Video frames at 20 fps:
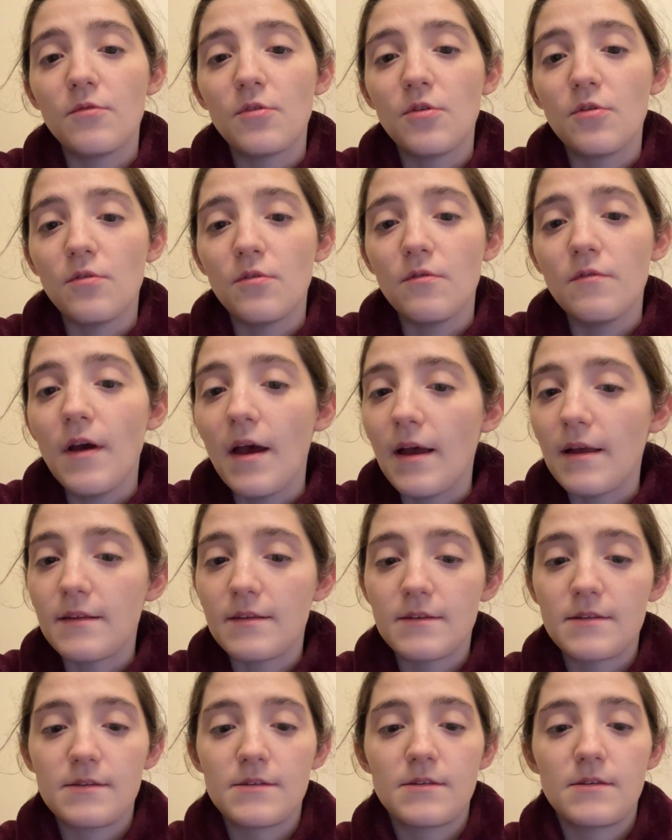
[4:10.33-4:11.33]
to
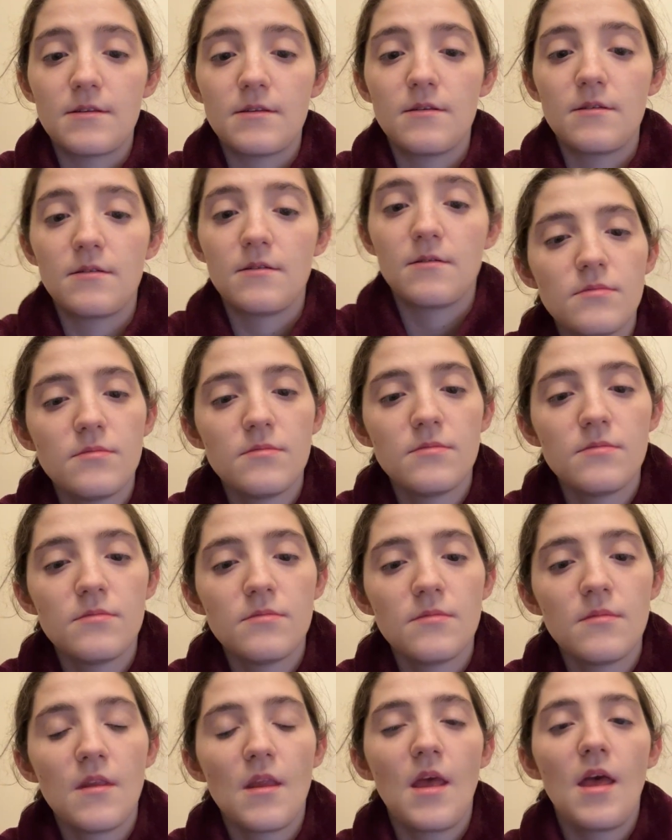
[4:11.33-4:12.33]
vets.
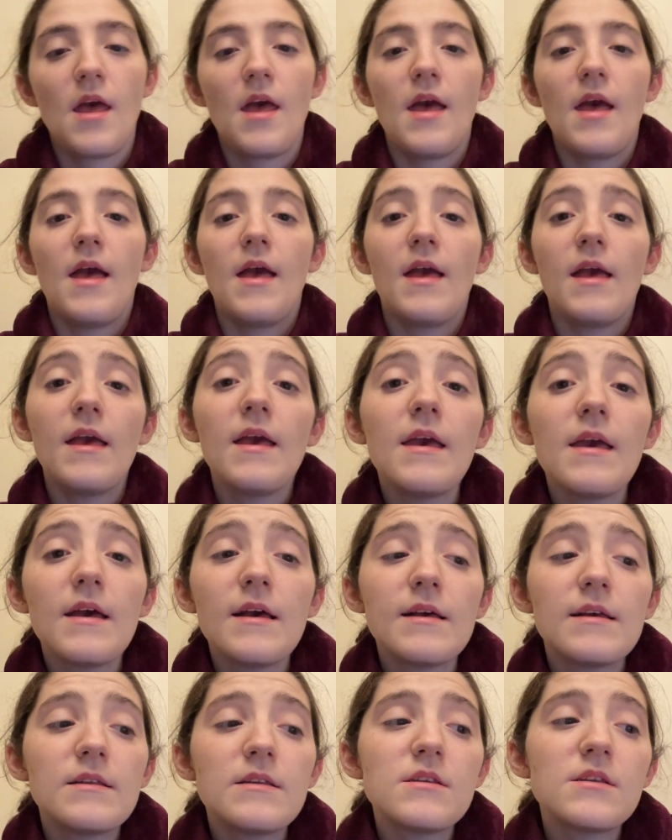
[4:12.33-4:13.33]

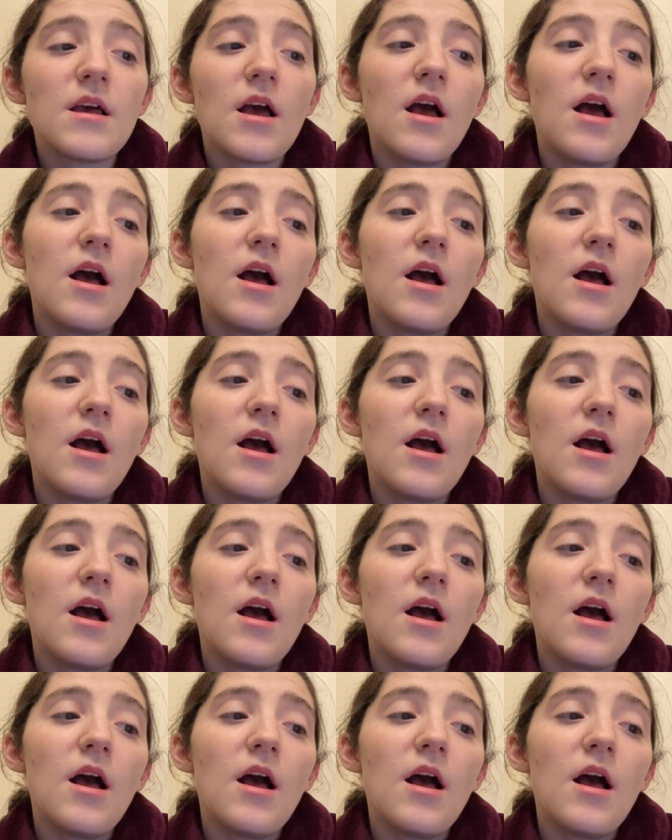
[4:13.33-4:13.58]
And